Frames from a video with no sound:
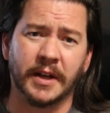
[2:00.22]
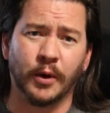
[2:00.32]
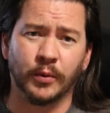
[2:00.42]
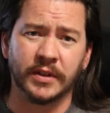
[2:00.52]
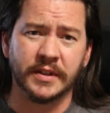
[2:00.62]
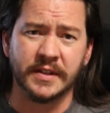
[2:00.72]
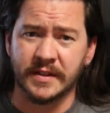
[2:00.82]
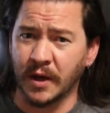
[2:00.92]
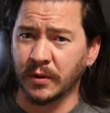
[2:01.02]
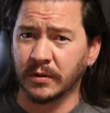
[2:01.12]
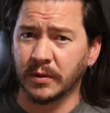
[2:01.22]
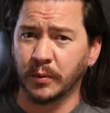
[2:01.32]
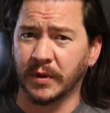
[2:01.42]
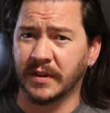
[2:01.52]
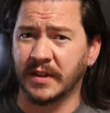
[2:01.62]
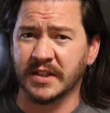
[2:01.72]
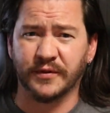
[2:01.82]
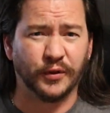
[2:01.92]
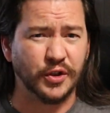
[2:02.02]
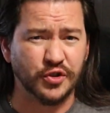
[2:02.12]
that I really dealt with this
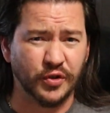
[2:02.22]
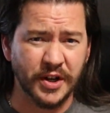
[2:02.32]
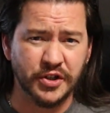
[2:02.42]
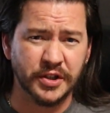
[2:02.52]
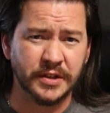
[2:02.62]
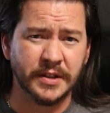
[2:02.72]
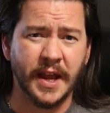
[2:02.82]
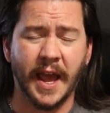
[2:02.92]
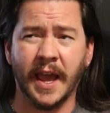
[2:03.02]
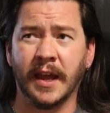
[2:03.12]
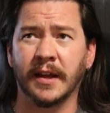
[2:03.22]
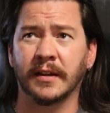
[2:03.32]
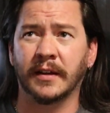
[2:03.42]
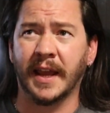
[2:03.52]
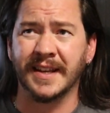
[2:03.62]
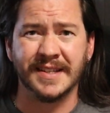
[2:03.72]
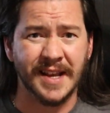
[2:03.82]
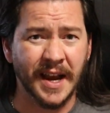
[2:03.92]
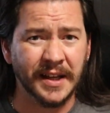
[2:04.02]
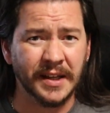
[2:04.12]
frustration and
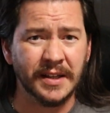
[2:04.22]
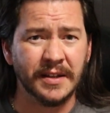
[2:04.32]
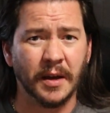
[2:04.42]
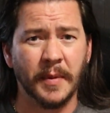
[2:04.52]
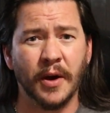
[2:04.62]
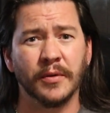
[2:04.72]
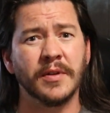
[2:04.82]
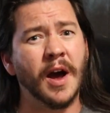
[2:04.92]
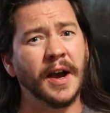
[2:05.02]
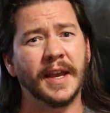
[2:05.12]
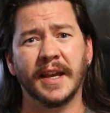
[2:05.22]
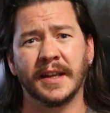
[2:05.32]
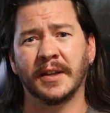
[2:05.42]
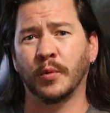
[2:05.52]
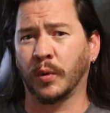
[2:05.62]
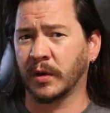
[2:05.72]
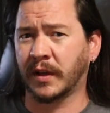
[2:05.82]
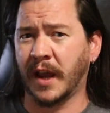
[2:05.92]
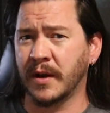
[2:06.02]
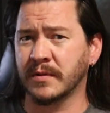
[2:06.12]
anxiety about not hitting word
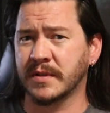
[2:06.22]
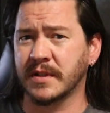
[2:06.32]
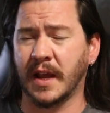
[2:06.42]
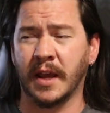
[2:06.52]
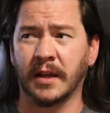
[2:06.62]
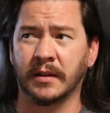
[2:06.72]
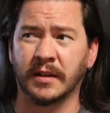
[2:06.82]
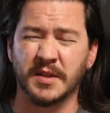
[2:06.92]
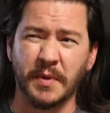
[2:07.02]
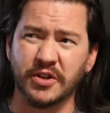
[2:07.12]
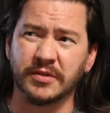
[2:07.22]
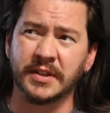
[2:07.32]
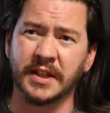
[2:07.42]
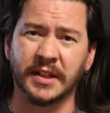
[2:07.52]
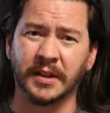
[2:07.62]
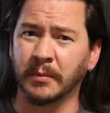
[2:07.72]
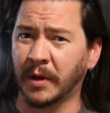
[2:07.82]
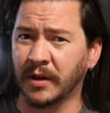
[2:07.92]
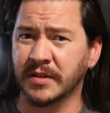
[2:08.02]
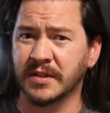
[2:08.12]
counts, and especially in
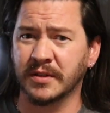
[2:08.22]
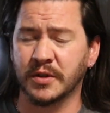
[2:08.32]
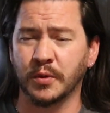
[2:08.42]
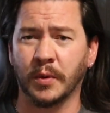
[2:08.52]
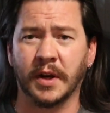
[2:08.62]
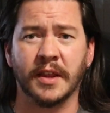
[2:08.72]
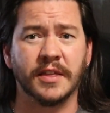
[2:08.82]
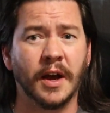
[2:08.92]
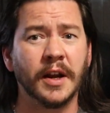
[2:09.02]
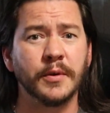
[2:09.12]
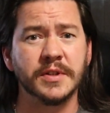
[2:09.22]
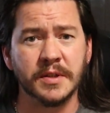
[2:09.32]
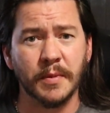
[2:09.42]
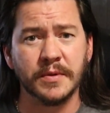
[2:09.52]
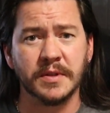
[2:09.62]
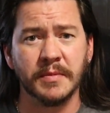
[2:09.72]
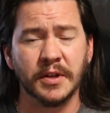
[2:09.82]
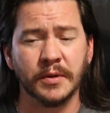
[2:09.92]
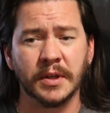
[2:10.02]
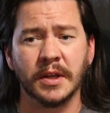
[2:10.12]
comparison to what I thought I was supposed to be
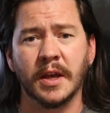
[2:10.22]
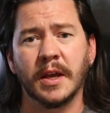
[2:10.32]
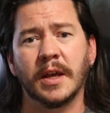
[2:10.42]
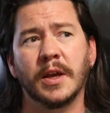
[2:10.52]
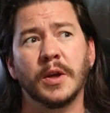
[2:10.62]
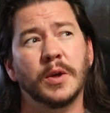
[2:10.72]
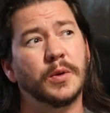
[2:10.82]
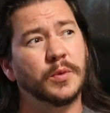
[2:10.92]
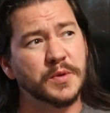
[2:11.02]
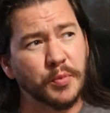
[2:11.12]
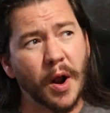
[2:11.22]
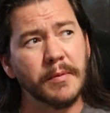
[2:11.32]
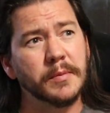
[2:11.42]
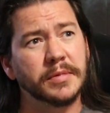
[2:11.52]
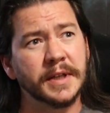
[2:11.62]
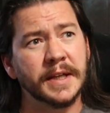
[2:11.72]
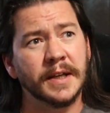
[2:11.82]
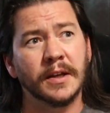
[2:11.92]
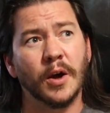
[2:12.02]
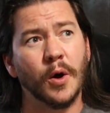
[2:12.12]
doing, was probably,